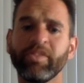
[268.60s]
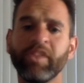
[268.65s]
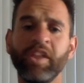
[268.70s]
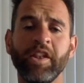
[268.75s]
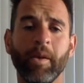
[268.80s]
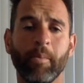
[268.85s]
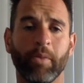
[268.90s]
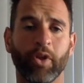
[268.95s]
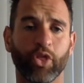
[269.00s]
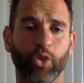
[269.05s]

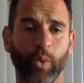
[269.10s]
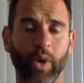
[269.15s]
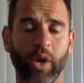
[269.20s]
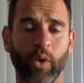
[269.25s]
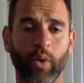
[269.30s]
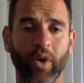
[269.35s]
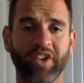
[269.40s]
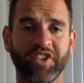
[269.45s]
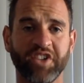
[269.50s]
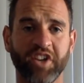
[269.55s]
number three
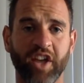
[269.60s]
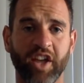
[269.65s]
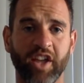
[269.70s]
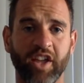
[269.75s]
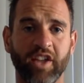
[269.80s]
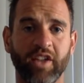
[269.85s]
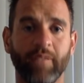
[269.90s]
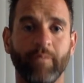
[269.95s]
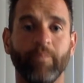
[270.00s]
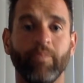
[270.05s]
question I
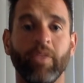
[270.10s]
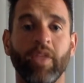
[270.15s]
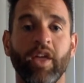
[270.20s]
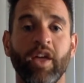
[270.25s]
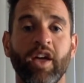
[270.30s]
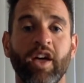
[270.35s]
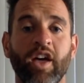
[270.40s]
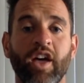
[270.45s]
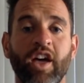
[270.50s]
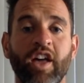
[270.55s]
get
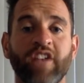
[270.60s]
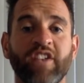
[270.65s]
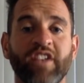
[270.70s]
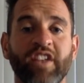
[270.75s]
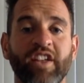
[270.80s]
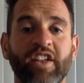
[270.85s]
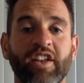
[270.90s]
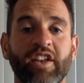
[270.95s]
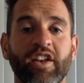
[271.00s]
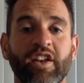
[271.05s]
Is
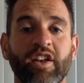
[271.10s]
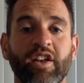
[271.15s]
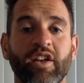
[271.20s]
it